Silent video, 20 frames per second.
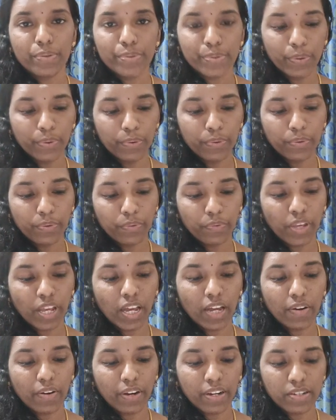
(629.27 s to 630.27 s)
So
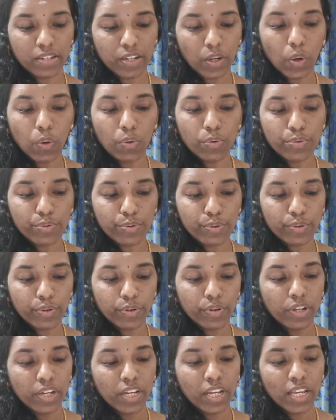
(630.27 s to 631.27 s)
we are writing
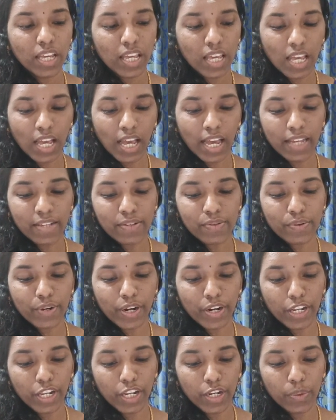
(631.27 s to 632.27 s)
also he has
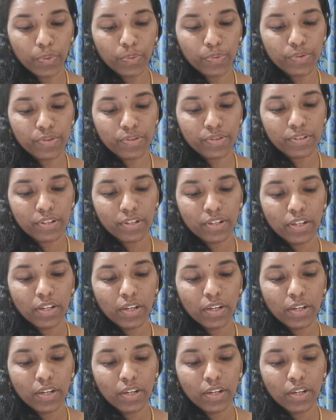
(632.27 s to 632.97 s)
runny nose